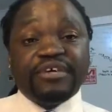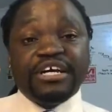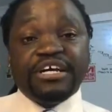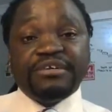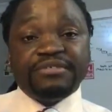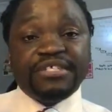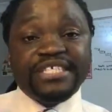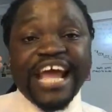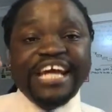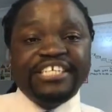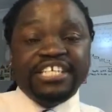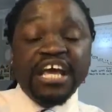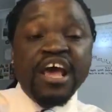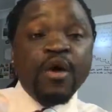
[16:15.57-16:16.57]
uh,
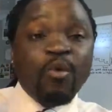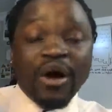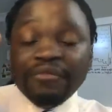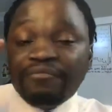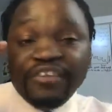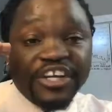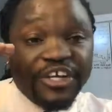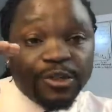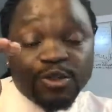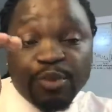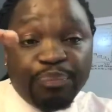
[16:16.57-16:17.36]
stage, what videos to